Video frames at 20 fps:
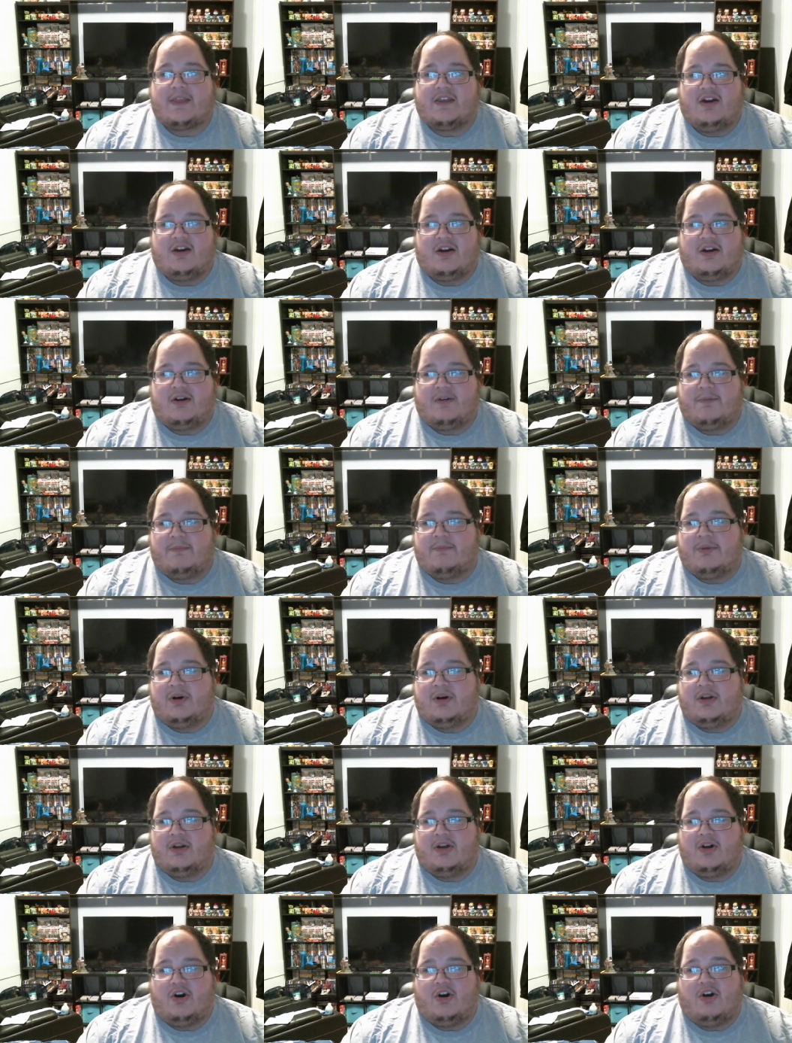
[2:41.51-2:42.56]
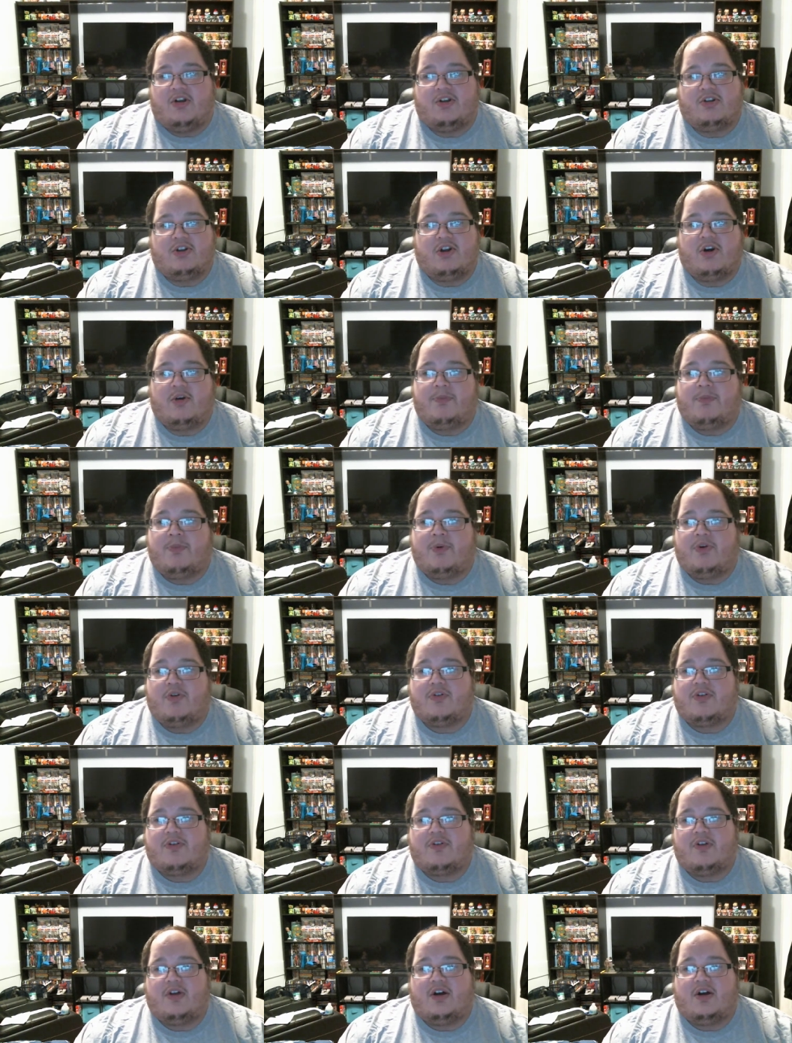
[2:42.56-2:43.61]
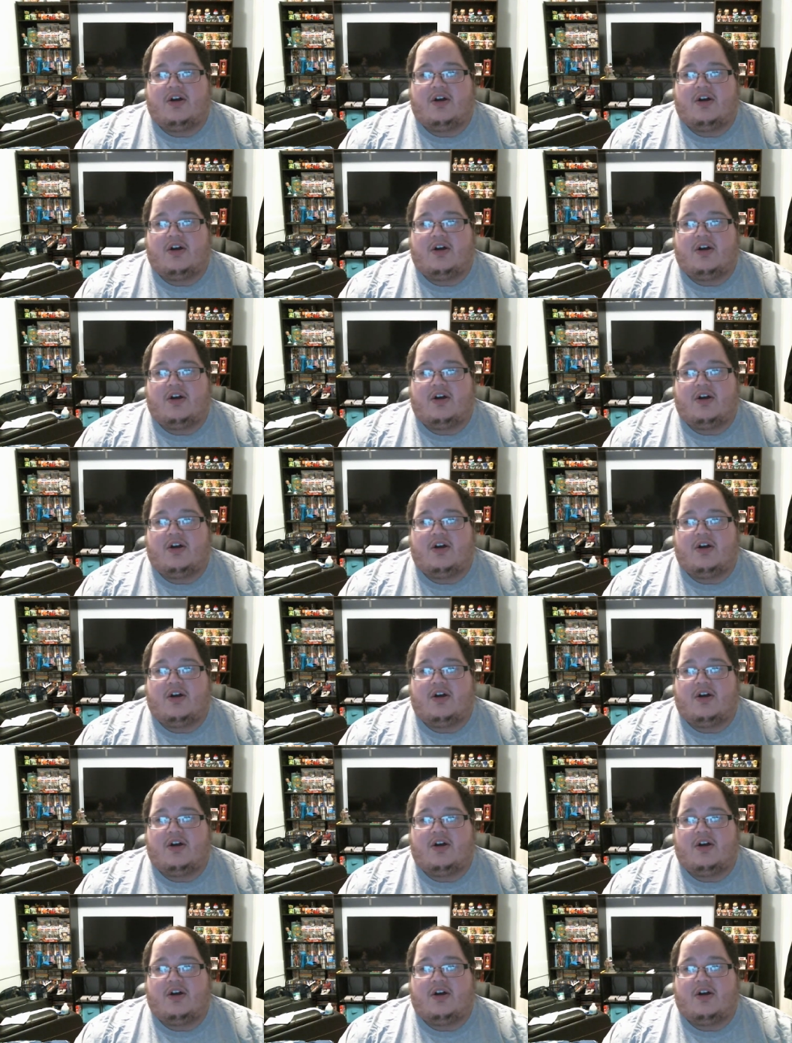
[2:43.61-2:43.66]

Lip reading: But all in all, both